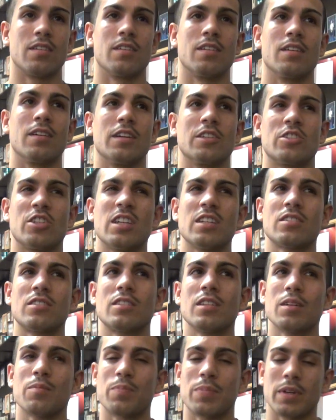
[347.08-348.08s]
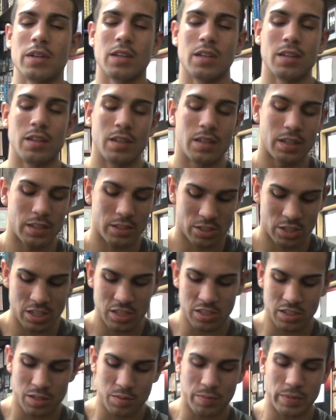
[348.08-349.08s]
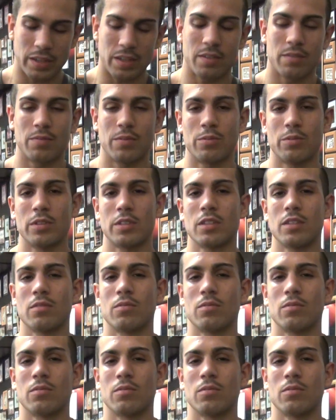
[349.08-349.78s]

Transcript: I changed up. We